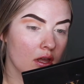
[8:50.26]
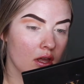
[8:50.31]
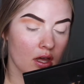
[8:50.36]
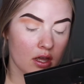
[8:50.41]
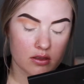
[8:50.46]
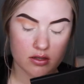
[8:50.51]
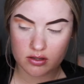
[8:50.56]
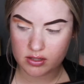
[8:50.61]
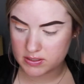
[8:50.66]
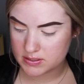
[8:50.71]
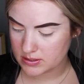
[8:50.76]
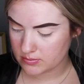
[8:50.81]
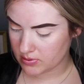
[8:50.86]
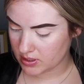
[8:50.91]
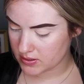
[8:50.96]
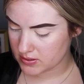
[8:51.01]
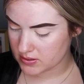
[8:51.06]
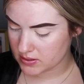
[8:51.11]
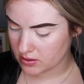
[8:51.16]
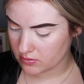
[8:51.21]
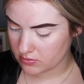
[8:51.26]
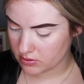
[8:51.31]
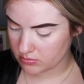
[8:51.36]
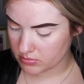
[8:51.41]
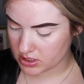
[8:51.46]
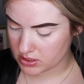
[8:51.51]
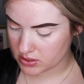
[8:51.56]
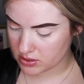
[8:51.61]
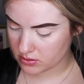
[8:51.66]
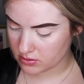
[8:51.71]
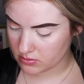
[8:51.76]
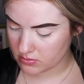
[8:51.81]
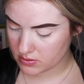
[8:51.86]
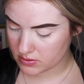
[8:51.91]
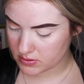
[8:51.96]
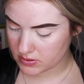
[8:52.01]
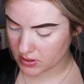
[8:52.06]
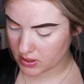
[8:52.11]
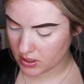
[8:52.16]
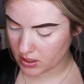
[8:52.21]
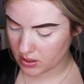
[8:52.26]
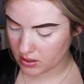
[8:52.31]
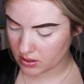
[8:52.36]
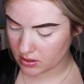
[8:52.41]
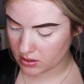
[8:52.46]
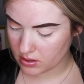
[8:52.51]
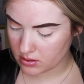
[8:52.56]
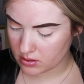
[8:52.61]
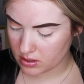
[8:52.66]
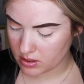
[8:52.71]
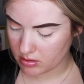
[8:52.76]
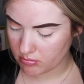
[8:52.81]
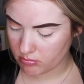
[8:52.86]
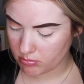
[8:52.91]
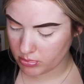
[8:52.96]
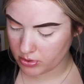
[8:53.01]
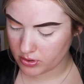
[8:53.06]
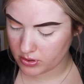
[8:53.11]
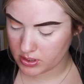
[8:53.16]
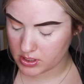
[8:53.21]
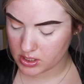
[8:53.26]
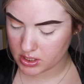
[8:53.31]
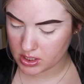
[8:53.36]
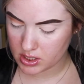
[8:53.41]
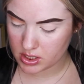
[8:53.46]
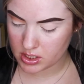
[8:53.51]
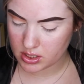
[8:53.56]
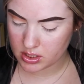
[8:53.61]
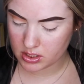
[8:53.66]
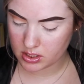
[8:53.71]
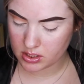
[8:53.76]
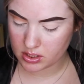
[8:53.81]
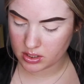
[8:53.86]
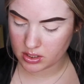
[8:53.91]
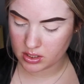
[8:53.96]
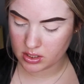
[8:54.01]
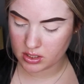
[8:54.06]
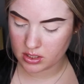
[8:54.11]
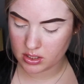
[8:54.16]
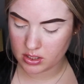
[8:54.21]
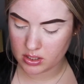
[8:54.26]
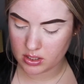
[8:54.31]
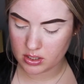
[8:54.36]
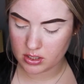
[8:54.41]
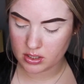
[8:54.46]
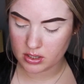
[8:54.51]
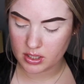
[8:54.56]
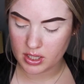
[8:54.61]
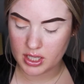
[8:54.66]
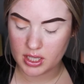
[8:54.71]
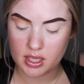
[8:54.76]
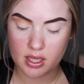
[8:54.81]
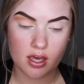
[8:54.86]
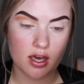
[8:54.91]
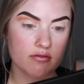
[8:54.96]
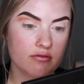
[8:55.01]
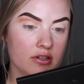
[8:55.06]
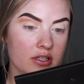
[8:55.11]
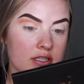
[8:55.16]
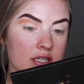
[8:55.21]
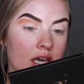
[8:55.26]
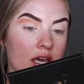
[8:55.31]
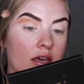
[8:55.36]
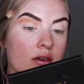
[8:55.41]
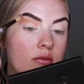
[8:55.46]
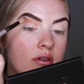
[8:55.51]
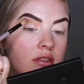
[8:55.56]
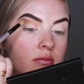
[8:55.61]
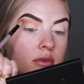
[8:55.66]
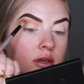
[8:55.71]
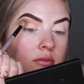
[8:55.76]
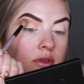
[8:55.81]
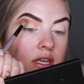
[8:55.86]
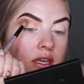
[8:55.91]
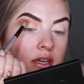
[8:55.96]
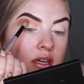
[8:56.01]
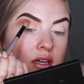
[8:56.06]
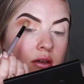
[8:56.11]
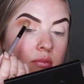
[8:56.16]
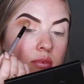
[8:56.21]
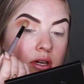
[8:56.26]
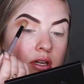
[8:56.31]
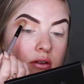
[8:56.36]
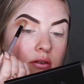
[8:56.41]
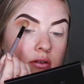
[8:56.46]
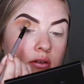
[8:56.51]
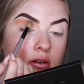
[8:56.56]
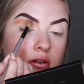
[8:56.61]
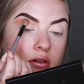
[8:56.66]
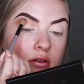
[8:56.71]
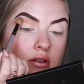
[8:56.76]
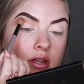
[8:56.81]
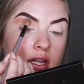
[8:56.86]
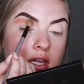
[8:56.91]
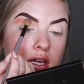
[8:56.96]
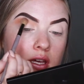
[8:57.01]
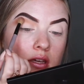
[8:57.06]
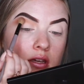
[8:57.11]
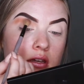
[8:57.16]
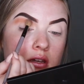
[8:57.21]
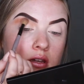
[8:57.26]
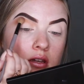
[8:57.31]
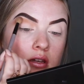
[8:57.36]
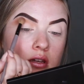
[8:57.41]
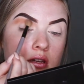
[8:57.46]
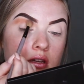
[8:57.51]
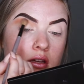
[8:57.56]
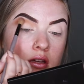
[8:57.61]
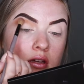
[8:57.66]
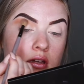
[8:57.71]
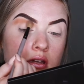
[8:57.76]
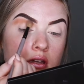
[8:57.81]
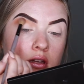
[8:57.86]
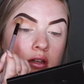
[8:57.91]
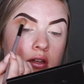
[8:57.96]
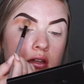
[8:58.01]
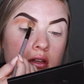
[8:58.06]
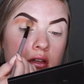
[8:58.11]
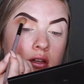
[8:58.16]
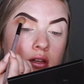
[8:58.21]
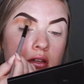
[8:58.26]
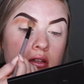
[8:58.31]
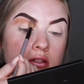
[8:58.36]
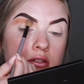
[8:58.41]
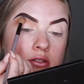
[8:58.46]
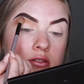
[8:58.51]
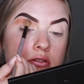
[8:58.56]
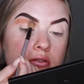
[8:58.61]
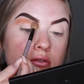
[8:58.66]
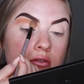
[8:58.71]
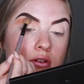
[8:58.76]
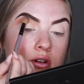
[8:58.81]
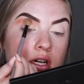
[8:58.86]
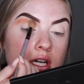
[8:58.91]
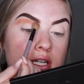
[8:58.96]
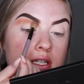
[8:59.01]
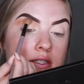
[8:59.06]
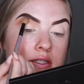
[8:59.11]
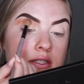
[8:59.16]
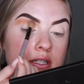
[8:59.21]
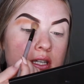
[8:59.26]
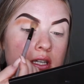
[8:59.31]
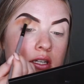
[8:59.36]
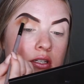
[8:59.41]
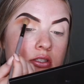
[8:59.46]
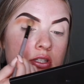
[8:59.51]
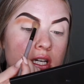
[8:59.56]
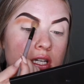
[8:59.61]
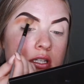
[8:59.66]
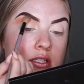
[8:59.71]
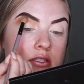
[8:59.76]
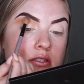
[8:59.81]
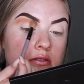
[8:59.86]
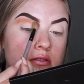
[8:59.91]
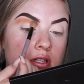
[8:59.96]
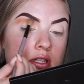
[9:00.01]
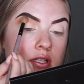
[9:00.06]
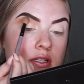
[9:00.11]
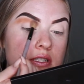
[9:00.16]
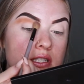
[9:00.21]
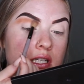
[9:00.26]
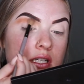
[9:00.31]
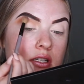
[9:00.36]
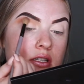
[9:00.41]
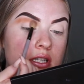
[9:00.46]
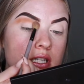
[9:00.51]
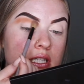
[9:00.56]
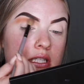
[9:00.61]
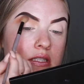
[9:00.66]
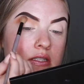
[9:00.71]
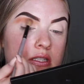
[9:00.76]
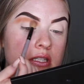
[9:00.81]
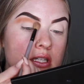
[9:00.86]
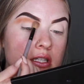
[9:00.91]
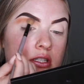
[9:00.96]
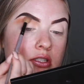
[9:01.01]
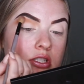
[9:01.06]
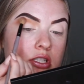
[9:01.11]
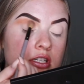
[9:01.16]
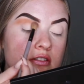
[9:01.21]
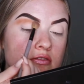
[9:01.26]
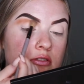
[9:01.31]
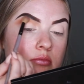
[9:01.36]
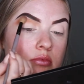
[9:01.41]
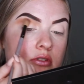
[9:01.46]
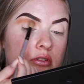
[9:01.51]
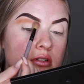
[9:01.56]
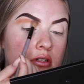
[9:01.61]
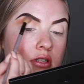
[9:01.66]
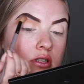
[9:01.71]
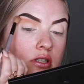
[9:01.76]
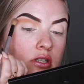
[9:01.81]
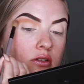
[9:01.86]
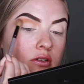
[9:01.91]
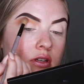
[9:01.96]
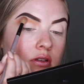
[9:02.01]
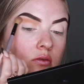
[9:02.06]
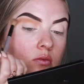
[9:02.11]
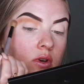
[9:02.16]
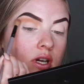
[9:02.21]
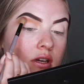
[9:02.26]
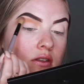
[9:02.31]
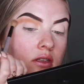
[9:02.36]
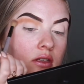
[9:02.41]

I think that's the biggest thing for me too, is like, I'm pretty like everyday with my makeup. I don't go like too crazy. I try to do looks that are easy and achievable and you can wear